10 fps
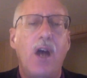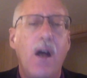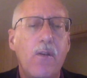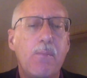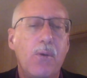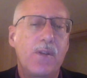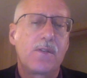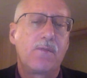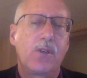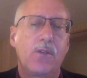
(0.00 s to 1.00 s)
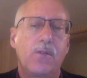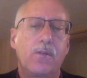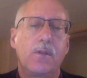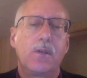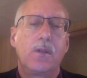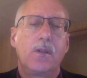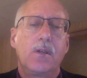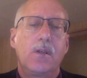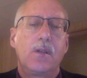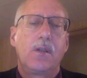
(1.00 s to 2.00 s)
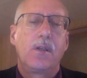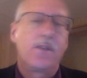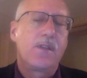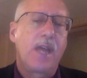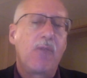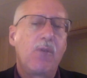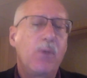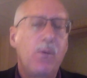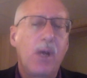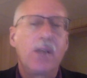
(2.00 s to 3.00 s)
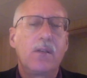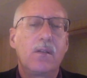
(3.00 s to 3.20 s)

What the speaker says: other points of view. Isn't that what we want?